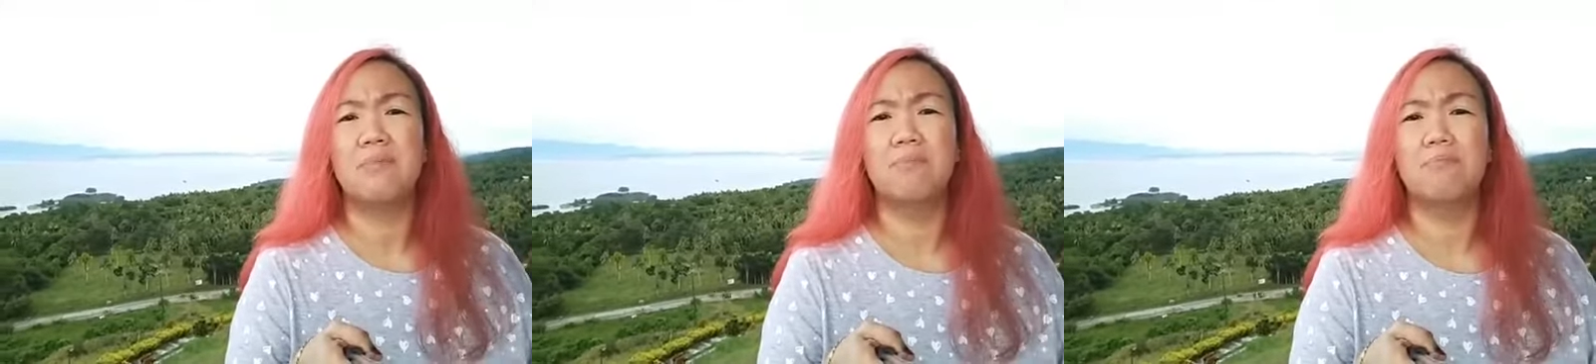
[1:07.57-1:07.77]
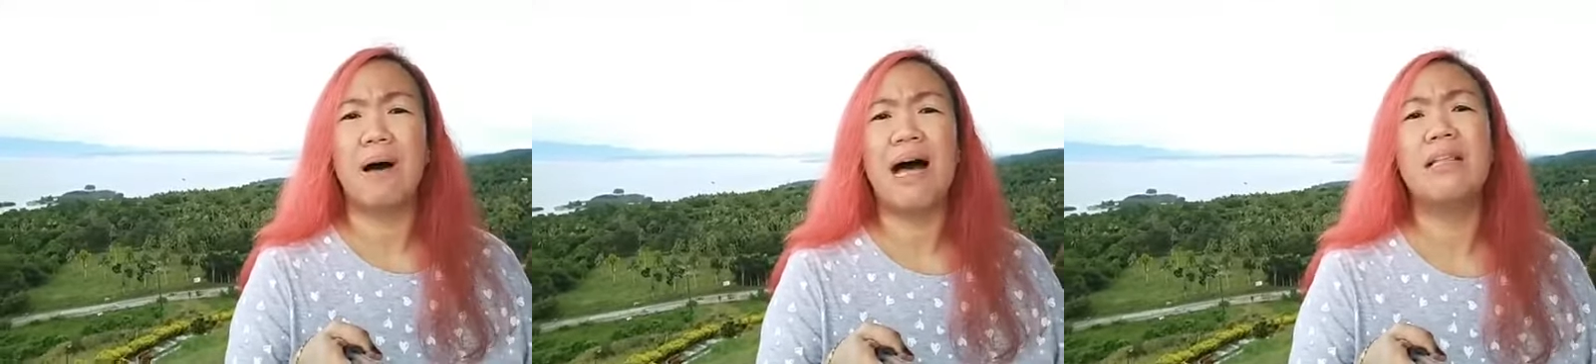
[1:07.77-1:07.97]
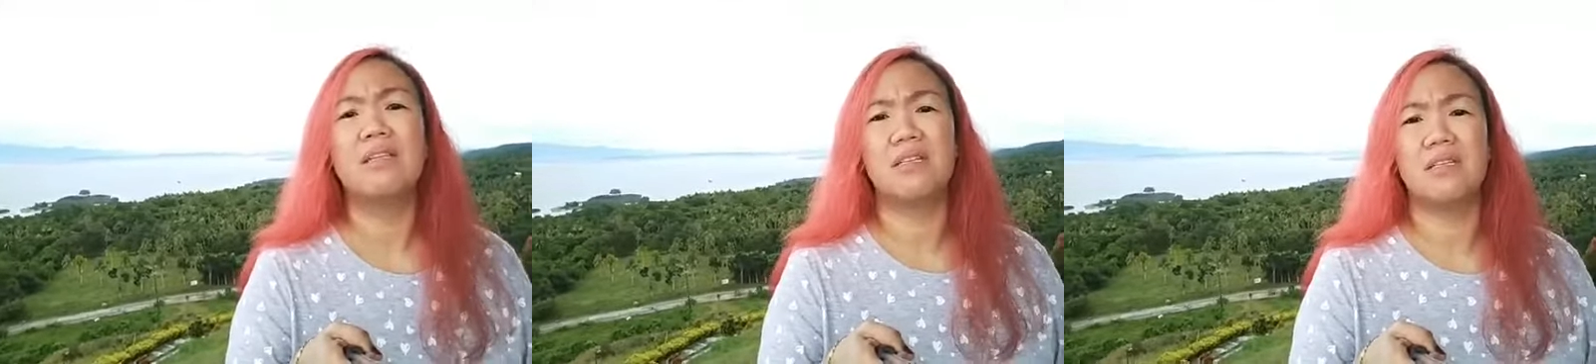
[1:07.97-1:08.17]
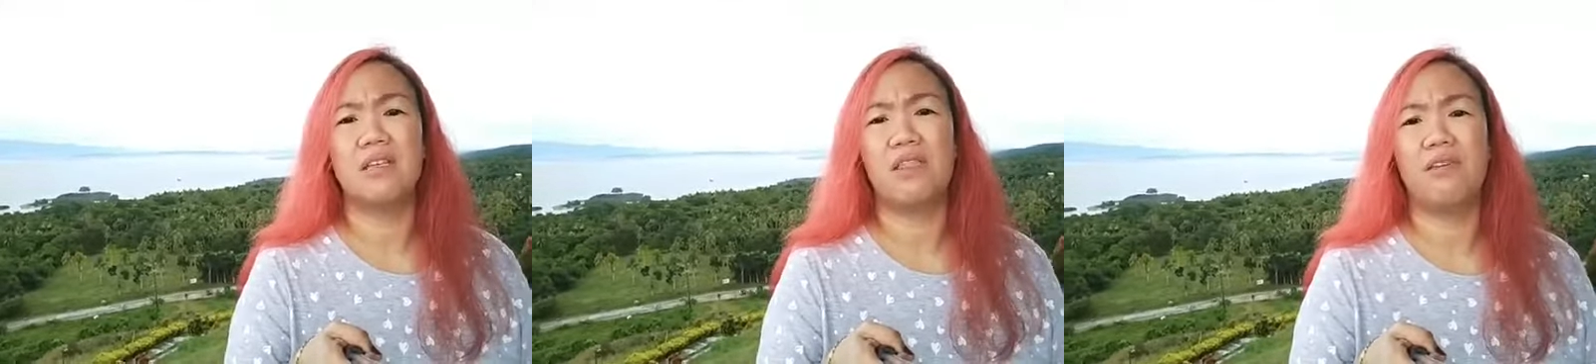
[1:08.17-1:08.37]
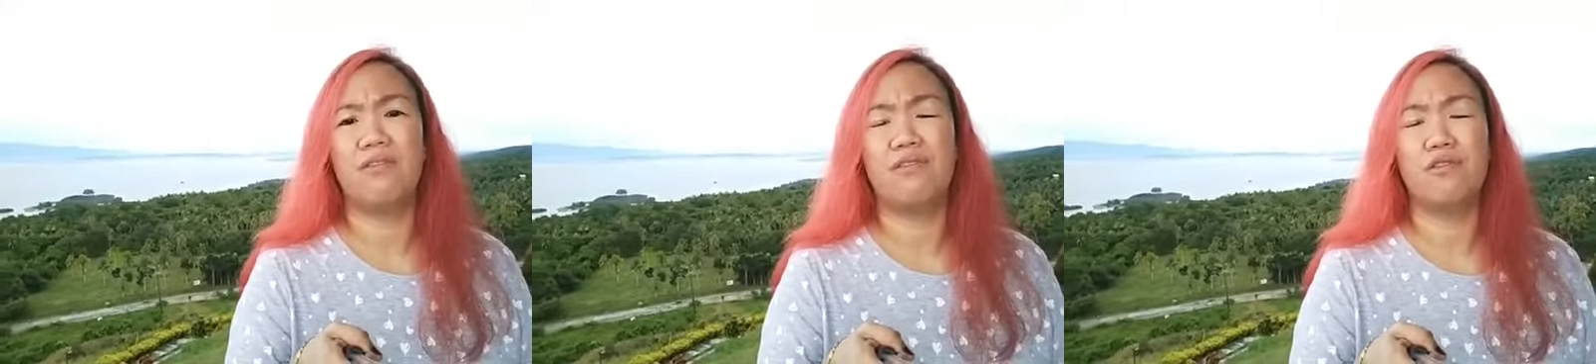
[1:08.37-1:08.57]
balance
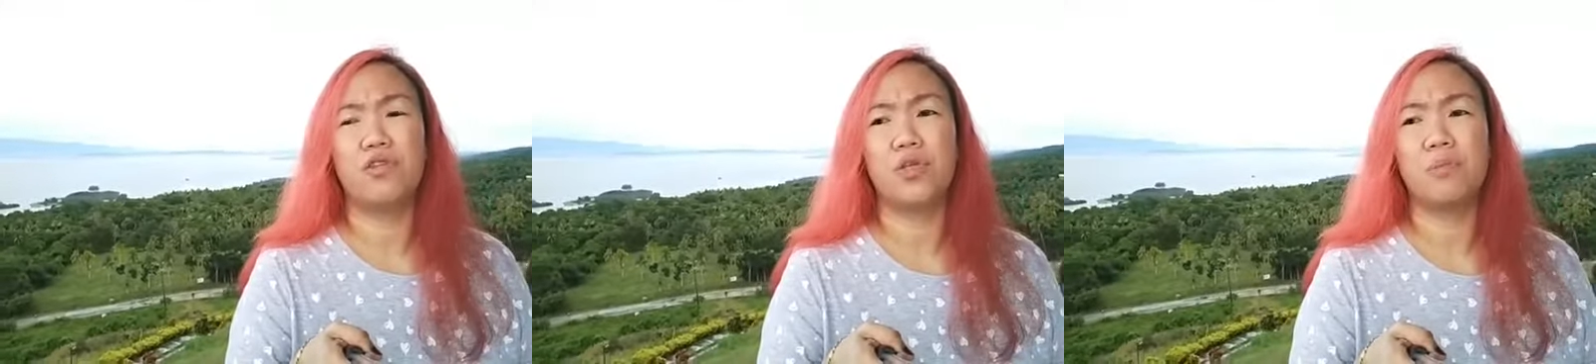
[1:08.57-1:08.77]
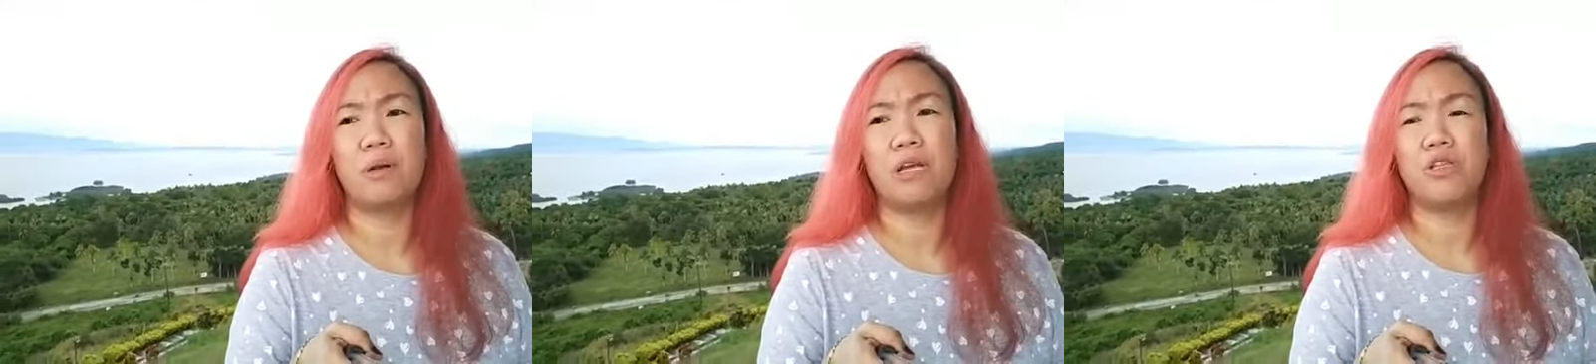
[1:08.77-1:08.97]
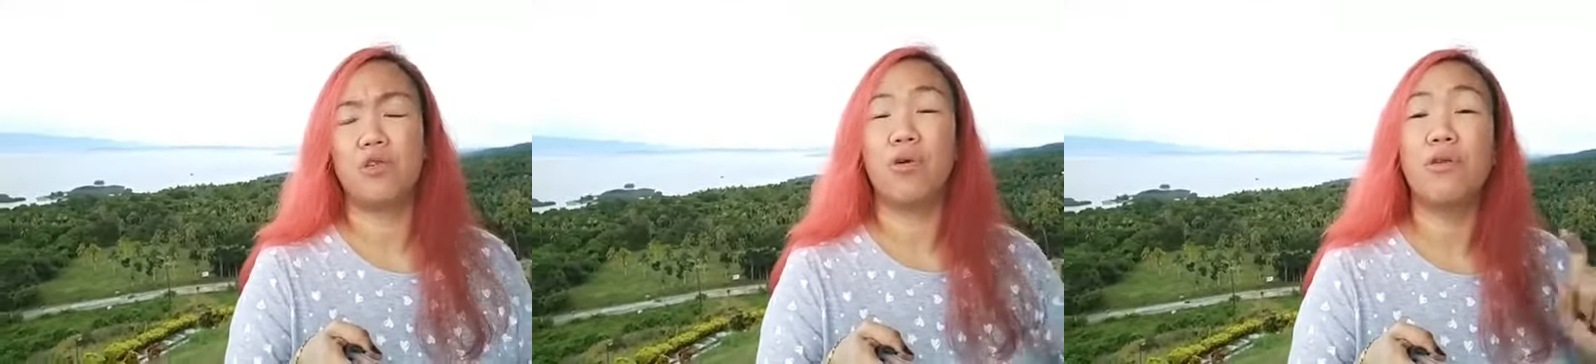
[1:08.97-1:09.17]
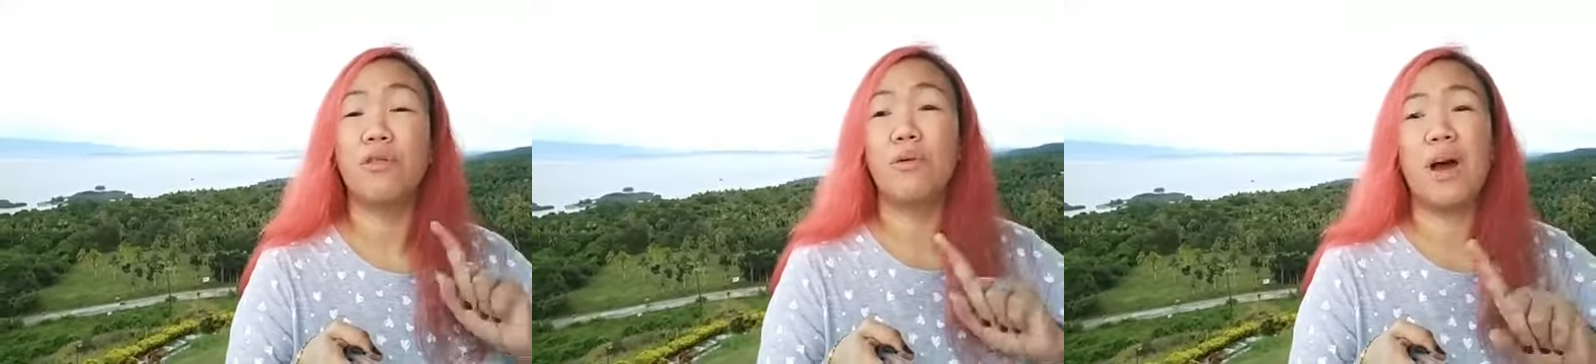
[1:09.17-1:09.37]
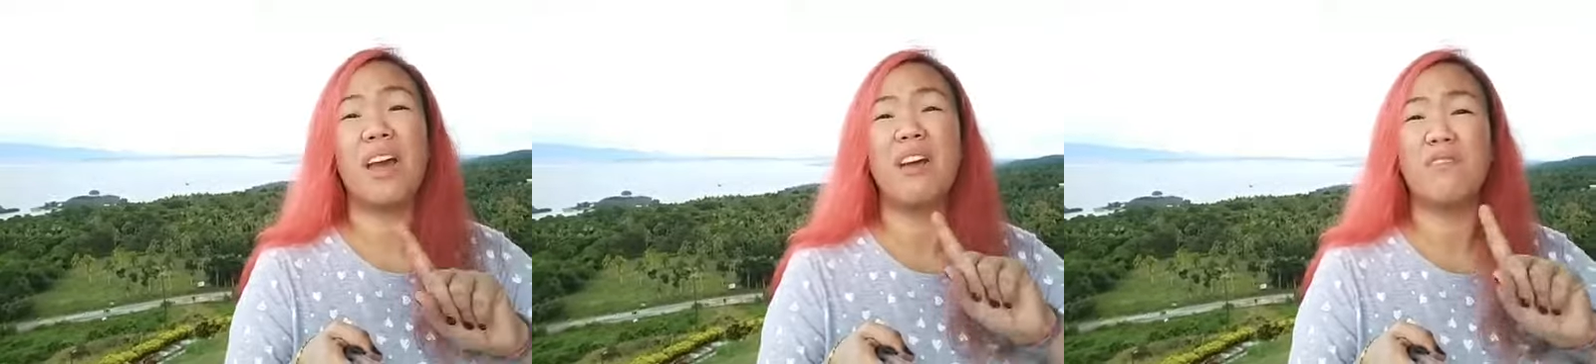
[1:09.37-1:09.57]
in the first place,
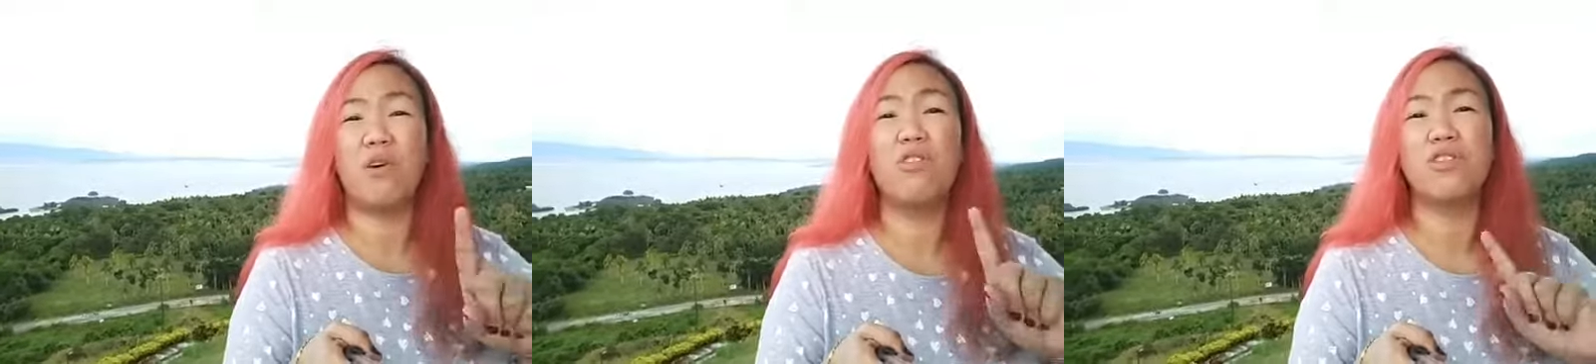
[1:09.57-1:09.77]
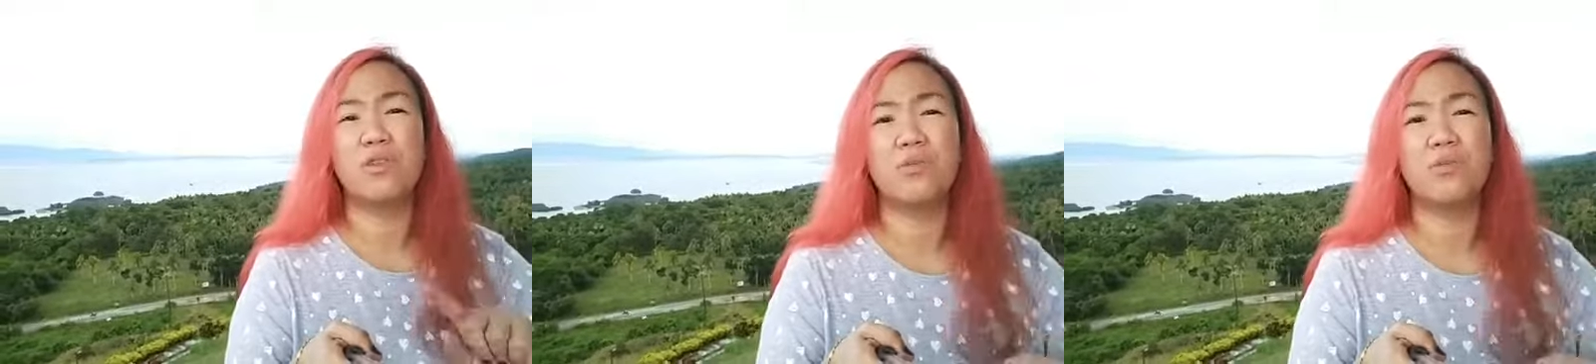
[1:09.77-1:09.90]
although I have also